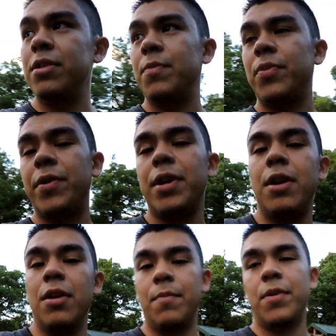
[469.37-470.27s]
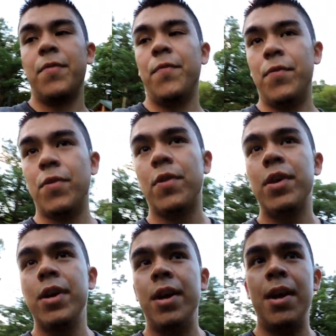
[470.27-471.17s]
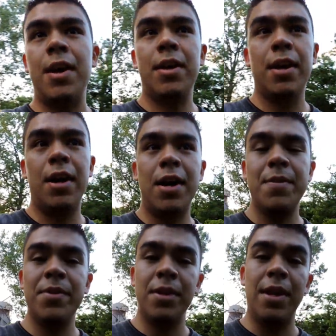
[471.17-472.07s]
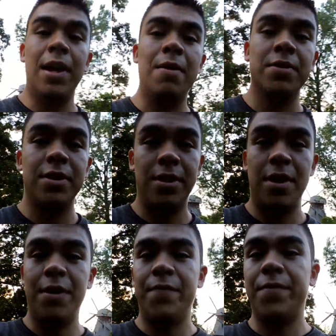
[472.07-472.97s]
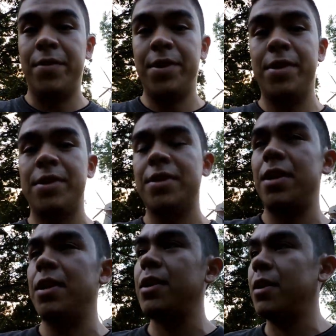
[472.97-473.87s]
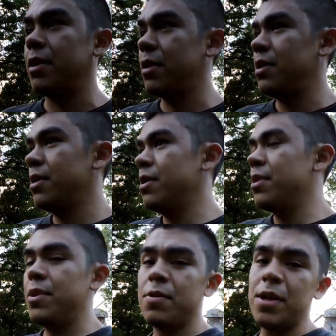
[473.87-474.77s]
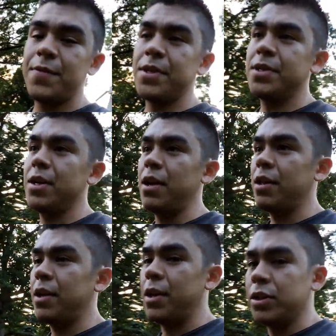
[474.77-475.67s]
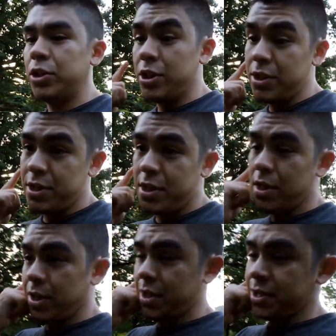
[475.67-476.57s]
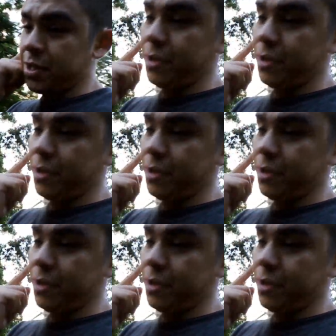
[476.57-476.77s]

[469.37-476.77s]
the point number 4, and I am in the outside for this, and you don't have to see anything, just listen.